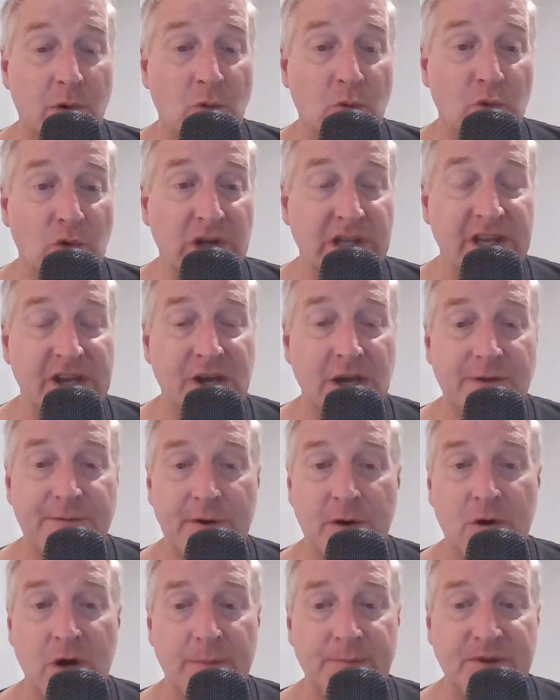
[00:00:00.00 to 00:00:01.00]
were really good
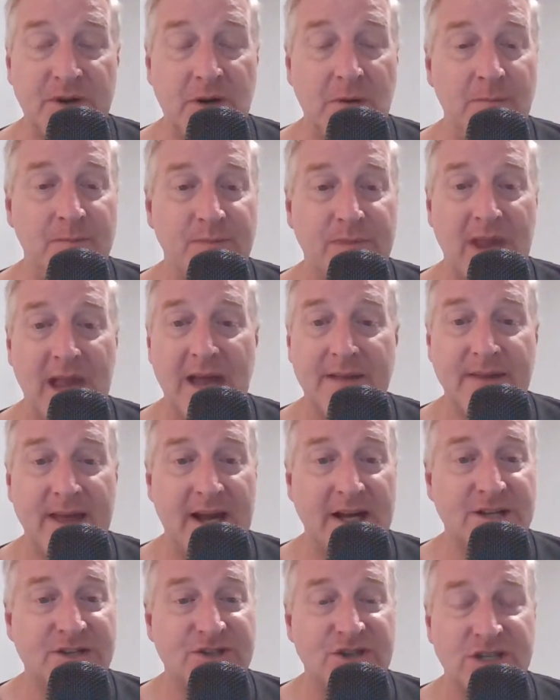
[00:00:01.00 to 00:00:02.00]
for crypto, and
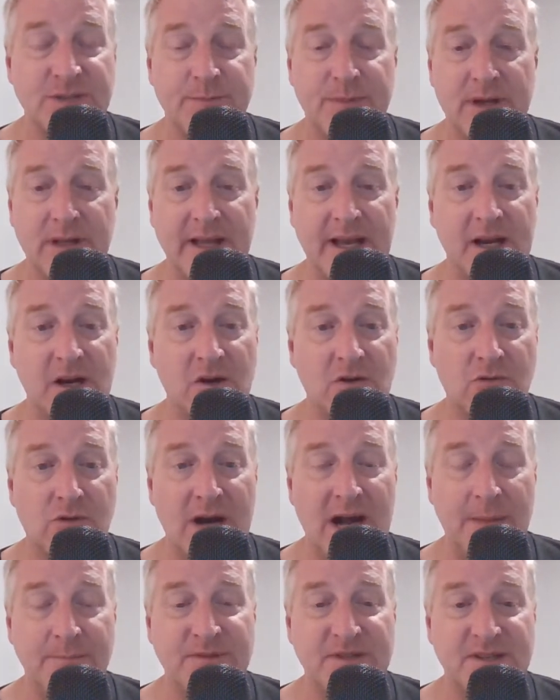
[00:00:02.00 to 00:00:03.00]
then it's just been like
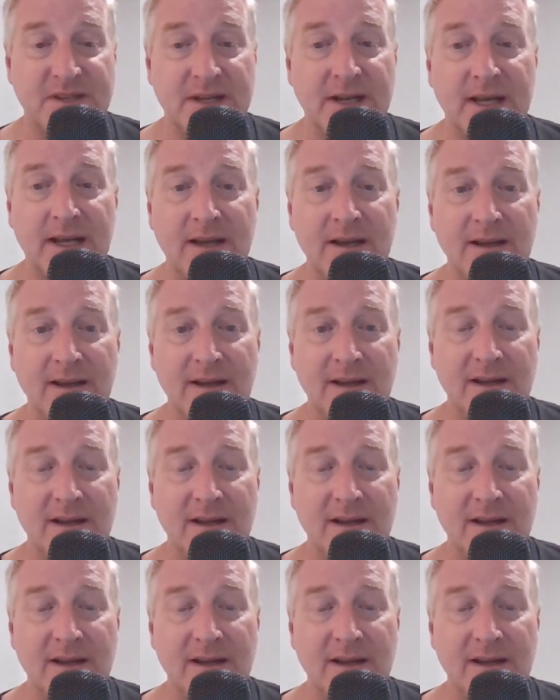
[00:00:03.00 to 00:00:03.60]
crap city.